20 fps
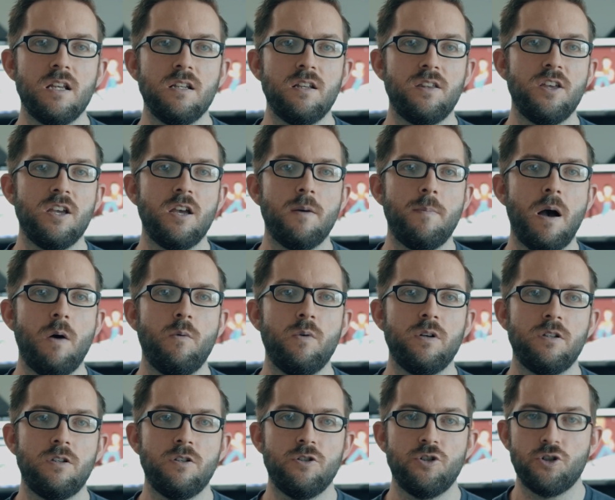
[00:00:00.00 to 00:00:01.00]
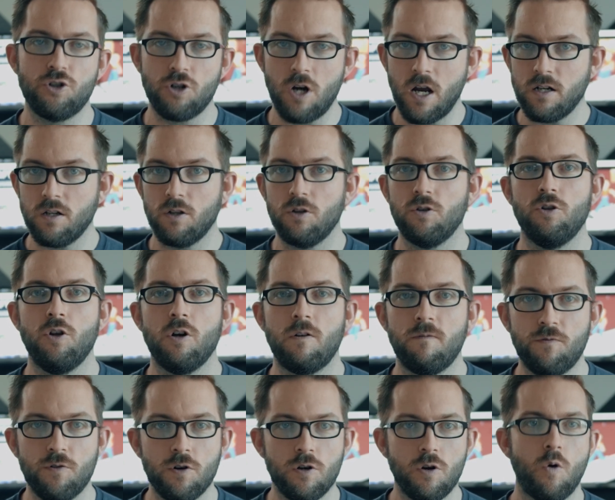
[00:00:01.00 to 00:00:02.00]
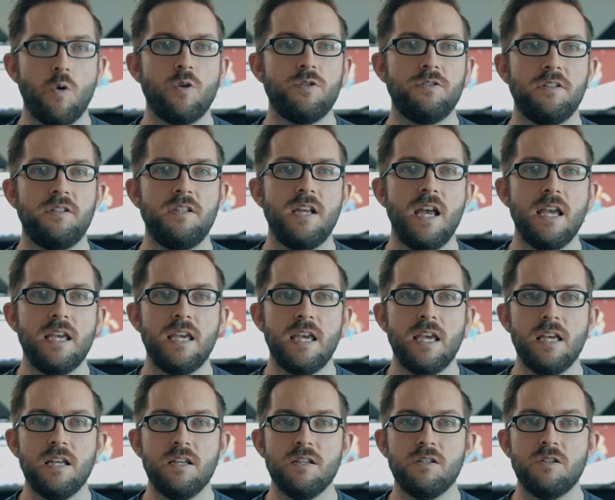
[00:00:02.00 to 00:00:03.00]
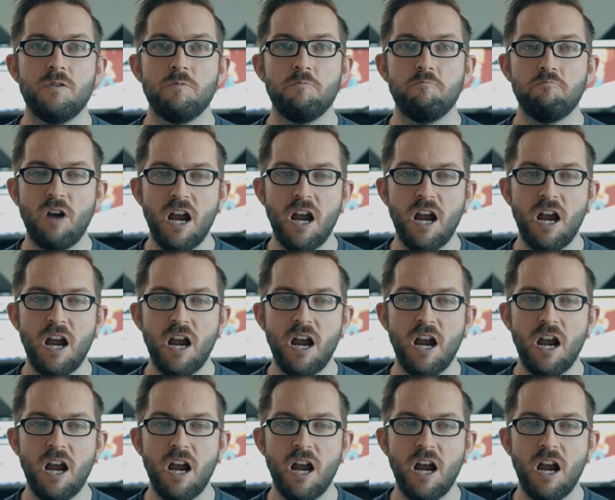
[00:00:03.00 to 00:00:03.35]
thing to think about when trying to look for a course to take is